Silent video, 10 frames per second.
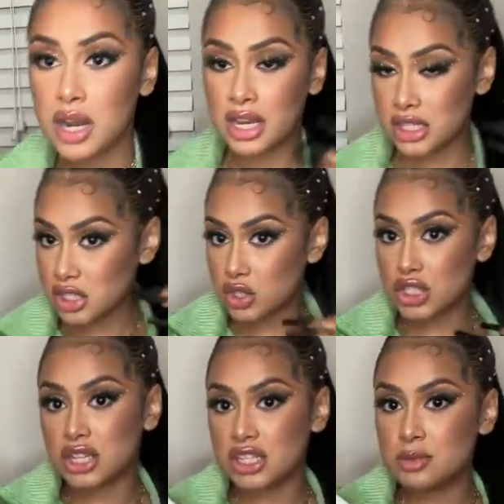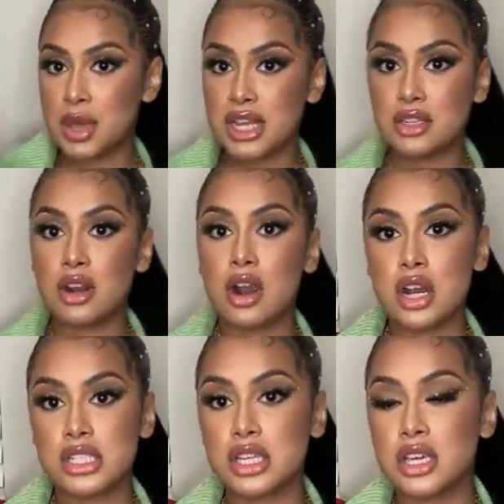like I told y'all, these bags are
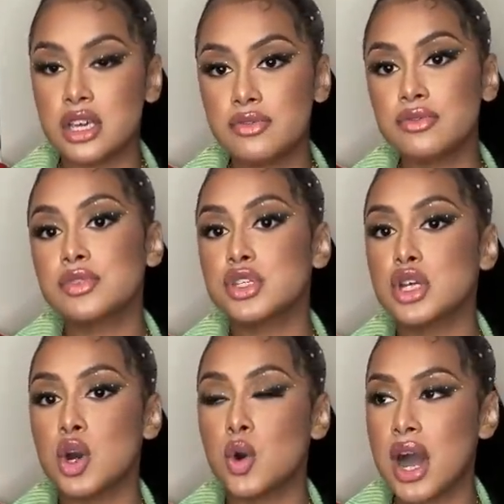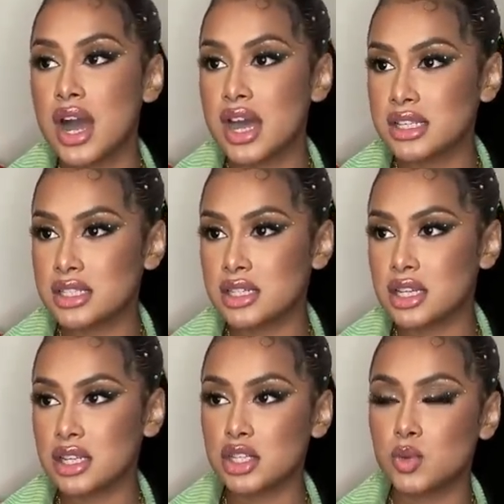hard to get, so I had to
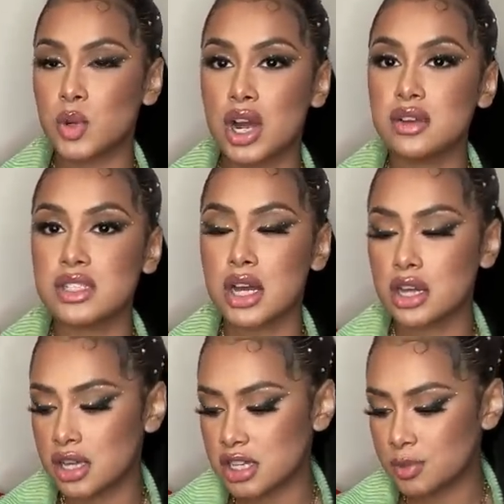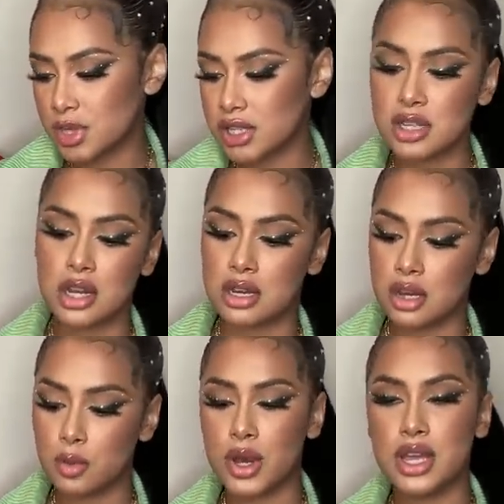get this one off StockX because I
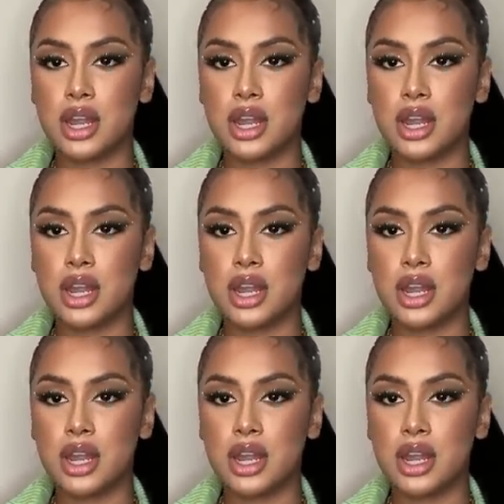couldn't wait.